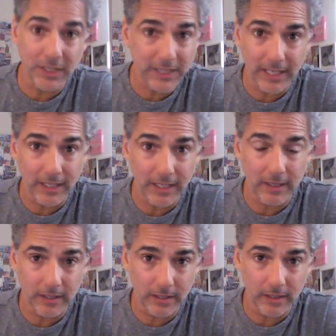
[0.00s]

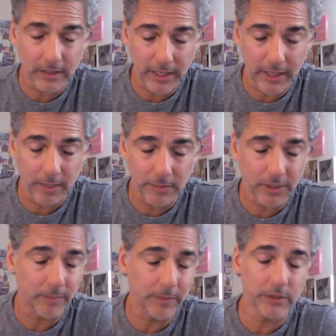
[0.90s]
cannabis
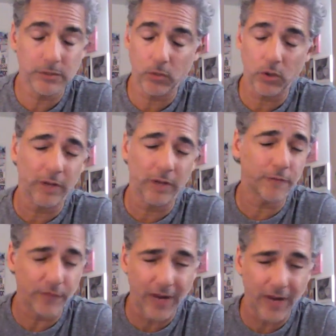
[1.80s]
companies were on
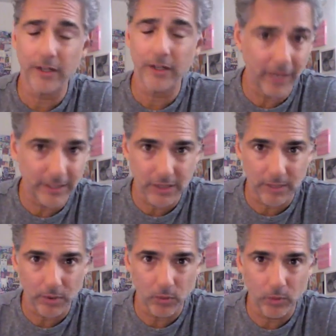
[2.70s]
fire the last
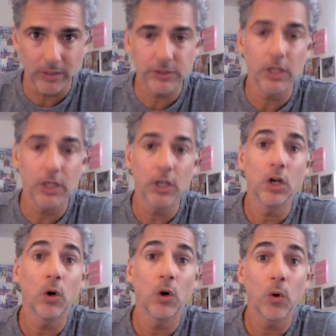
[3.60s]
couple of weeks.
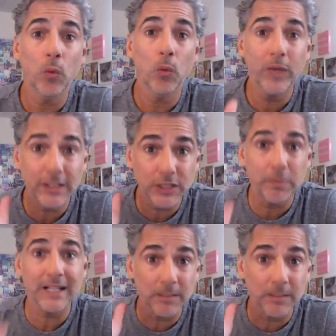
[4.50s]
We
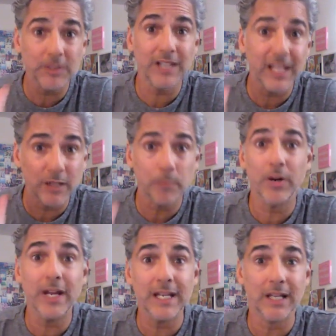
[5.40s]
expect them to take a
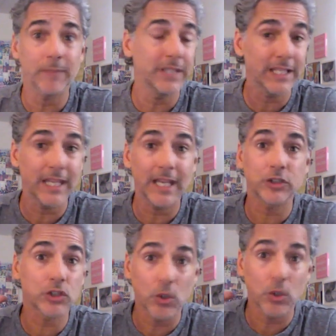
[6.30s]
break. I mean, they can't
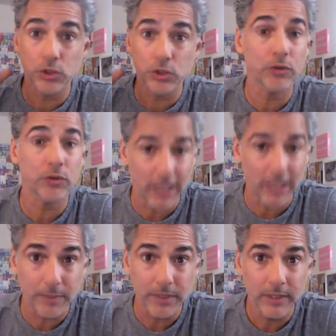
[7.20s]
just go straight
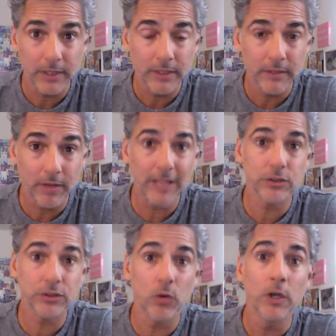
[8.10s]
up, right?
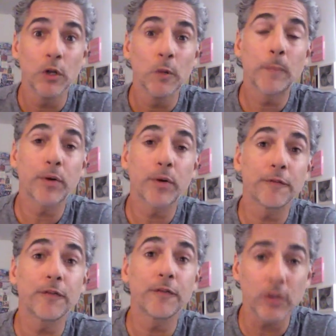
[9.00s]
So
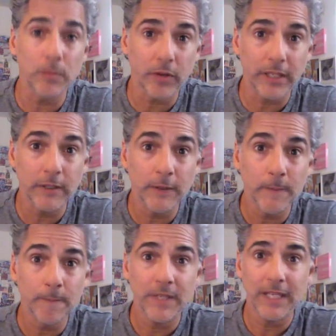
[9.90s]
preferably
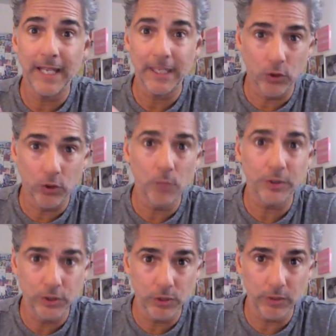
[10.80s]
in a group
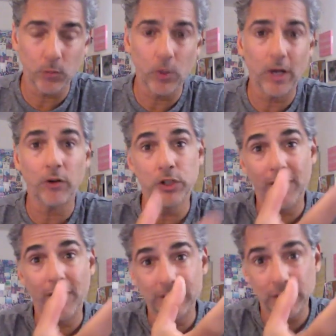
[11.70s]
that's doing well, you
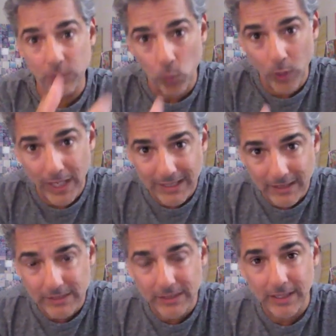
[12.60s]
like to see weakness